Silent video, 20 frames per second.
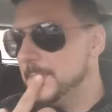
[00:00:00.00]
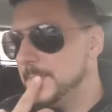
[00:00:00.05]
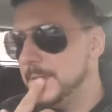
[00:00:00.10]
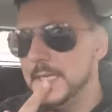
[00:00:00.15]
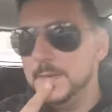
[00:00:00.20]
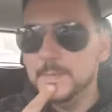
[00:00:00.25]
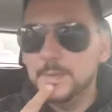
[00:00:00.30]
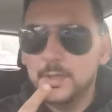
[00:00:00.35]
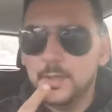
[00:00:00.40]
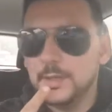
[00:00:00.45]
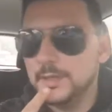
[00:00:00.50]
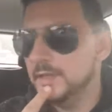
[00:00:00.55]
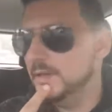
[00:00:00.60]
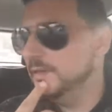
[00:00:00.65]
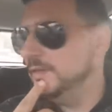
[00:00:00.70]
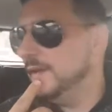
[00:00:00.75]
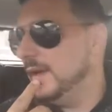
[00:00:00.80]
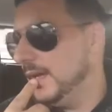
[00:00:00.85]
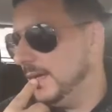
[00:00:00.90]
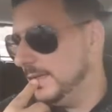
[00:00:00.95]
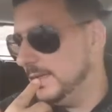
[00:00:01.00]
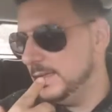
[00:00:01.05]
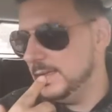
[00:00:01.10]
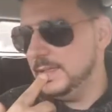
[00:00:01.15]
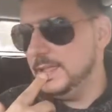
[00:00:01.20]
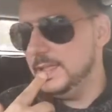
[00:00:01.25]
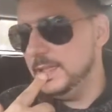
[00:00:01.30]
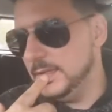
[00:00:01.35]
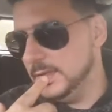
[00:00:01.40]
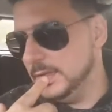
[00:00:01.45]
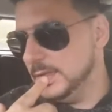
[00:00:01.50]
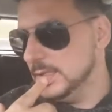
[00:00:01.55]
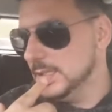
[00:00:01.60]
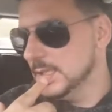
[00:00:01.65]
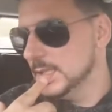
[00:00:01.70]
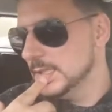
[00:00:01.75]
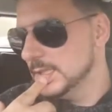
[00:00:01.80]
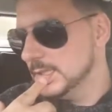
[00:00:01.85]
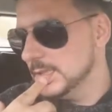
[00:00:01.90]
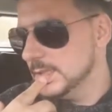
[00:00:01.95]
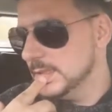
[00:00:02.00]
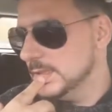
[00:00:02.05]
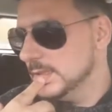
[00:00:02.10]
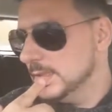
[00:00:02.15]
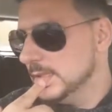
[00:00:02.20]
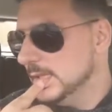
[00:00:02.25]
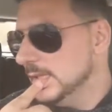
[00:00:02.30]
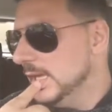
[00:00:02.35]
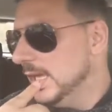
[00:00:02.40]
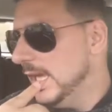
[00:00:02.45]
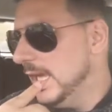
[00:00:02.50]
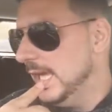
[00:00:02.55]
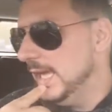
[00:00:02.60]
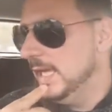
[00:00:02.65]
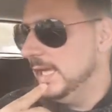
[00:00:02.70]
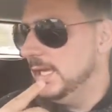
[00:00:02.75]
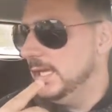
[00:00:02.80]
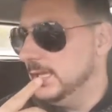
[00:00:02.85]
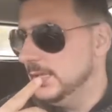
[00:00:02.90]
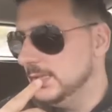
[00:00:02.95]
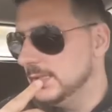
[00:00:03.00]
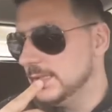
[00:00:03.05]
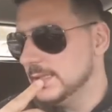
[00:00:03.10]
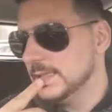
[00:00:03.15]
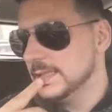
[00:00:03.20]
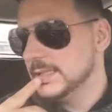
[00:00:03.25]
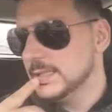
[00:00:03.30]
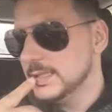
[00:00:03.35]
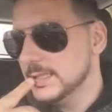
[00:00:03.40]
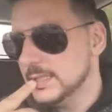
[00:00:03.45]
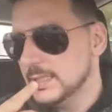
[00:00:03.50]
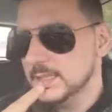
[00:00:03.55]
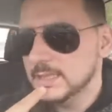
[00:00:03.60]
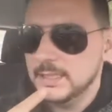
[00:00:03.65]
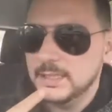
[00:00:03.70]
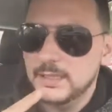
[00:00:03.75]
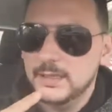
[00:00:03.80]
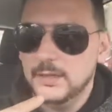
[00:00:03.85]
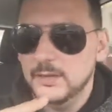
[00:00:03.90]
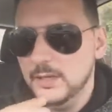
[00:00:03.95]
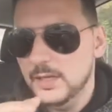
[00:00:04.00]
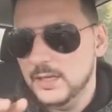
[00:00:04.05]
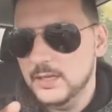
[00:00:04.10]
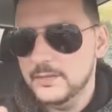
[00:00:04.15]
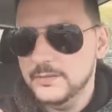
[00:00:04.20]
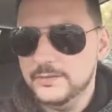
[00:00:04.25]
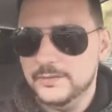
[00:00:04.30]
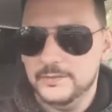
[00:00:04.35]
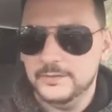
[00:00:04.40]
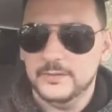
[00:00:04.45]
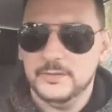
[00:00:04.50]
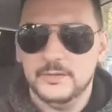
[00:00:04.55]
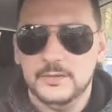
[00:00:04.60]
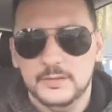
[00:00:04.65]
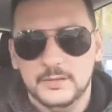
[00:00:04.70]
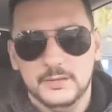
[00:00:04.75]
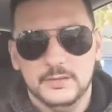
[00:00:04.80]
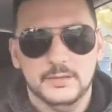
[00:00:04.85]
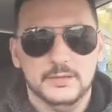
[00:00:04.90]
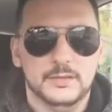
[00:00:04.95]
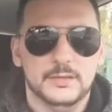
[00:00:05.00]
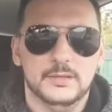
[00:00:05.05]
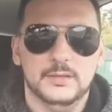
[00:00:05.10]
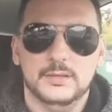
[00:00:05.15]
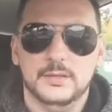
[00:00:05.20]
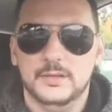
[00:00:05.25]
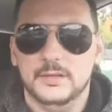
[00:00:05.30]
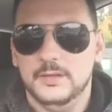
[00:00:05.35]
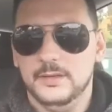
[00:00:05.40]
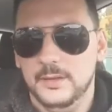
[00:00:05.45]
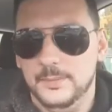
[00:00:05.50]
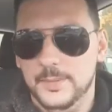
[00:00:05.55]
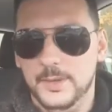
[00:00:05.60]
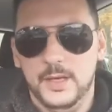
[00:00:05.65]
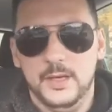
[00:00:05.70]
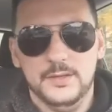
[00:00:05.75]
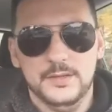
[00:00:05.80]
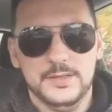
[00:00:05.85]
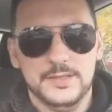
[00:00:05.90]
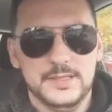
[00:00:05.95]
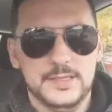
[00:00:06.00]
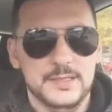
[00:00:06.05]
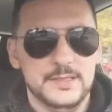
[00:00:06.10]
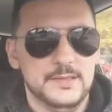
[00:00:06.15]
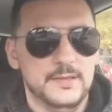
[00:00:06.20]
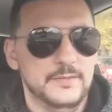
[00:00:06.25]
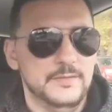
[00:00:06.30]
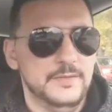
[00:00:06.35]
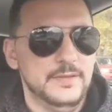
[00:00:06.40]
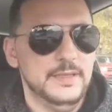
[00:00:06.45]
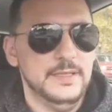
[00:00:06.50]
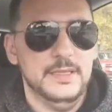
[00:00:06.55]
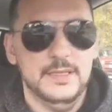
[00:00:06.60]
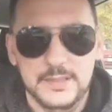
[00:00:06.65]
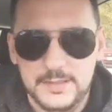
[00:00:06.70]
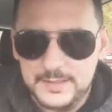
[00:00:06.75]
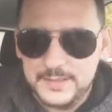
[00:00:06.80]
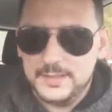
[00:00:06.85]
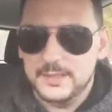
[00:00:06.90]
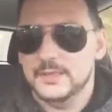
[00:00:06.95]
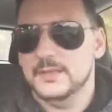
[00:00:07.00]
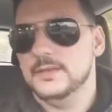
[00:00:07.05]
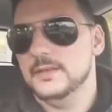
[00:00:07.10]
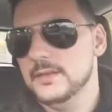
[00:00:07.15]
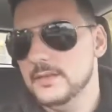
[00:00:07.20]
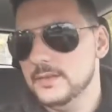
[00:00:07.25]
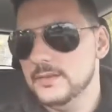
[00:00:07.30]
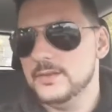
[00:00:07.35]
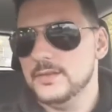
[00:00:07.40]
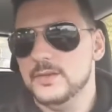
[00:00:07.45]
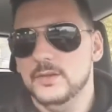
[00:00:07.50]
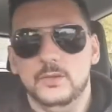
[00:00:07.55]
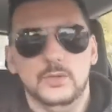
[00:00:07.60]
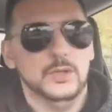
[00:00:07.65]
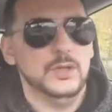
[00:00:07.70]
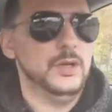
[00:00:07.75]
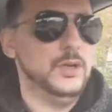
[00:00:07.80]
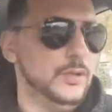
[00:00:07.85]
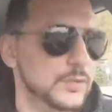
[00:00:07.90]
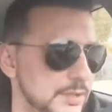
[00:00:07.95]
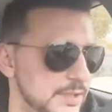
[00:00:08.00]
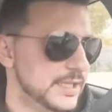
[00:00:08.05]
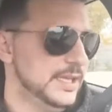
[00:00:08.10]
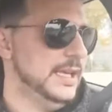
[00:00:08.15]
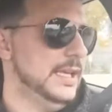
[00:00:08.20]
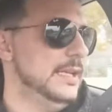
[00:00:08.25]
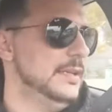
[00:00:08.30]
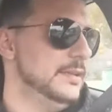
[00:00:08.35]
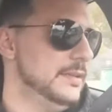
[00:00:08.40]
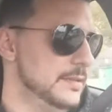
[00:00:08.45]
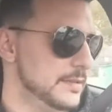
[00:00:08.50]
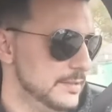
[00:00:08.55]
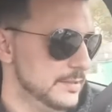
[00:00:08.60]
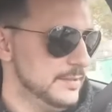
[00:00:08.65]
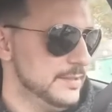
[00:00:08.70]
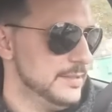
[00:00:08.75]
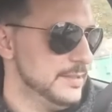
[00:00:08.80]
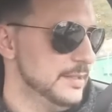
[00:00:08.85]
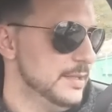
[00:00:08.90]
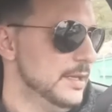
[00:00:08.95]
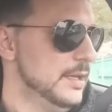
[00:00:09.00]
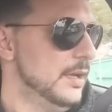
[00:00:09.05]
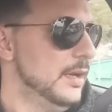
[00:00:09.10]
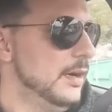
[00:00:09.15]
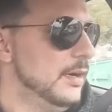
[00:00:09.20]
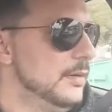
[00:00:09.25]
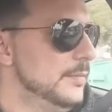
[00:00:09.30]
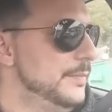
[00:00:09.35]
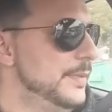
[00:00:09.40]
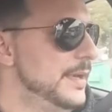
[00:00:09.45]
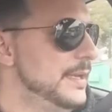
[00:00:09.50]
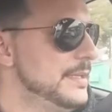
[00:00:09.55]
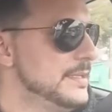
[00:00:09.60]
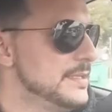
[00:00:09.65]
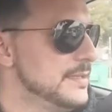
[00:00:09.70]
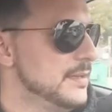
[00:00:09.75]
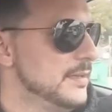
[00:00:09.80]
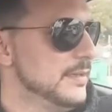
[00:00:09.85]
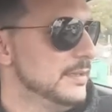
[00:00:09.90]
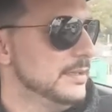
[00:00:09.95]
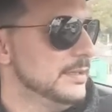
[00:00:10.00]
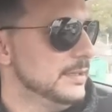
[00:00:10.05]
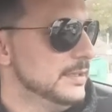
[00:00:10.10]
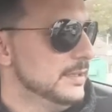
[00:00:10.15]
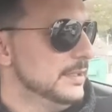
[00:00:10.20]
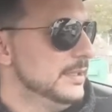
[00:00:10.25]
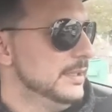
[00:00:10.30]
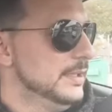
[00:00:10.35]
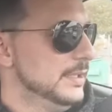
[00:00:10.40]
People are divided here. And a lot of the policies of these so-called candidates are based on